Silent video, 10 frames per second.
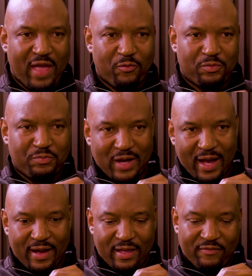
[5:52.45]

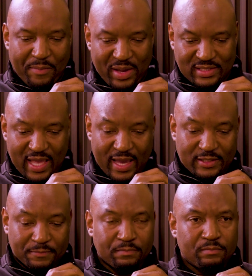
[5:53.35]
if I may say
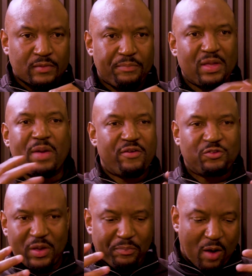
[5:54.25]
it, being
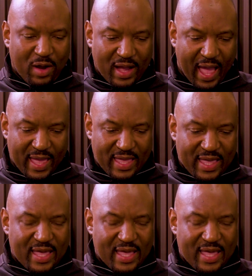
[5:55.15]
married to a power guy?